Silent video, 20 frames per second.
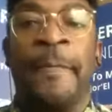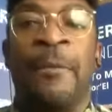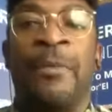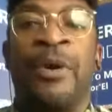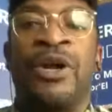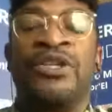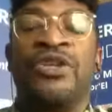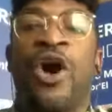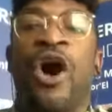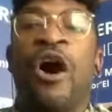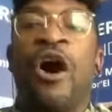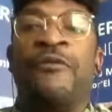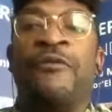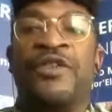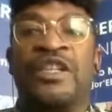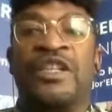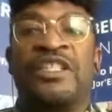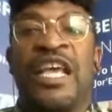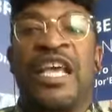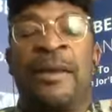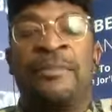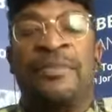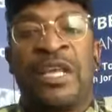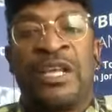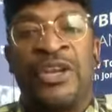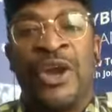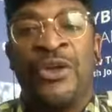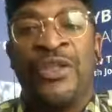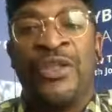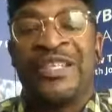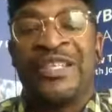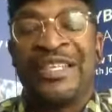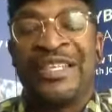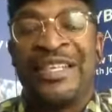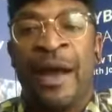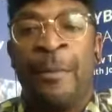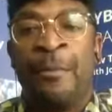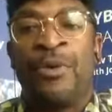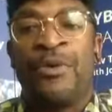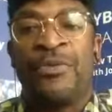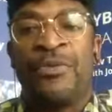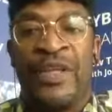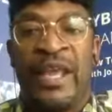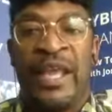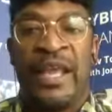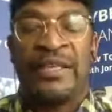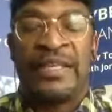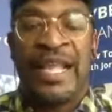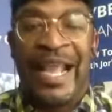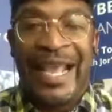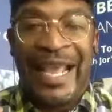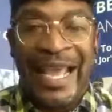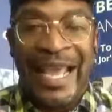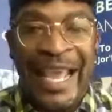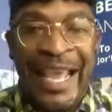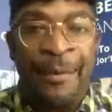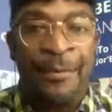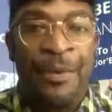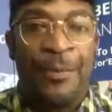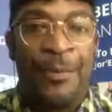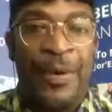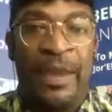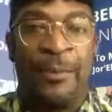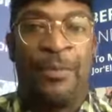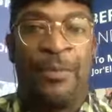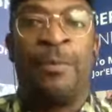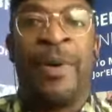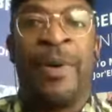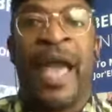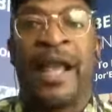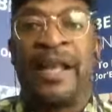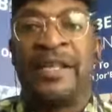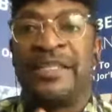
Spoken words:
Because oftentimes I know there's a number of things that keep people back,